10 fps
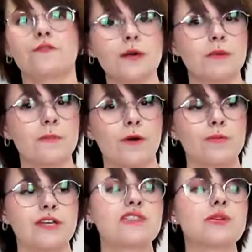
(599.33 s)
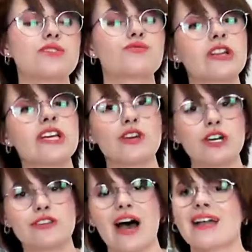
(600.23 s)
fit me properly, so it's really
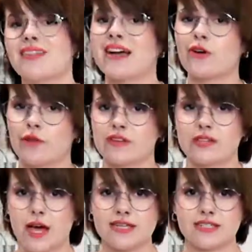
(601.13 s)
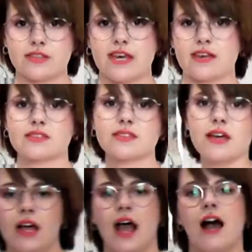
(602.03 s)
good that I like oversized things.
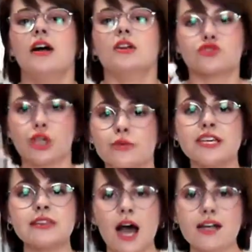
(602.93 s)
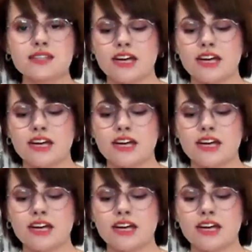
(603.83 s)
So the last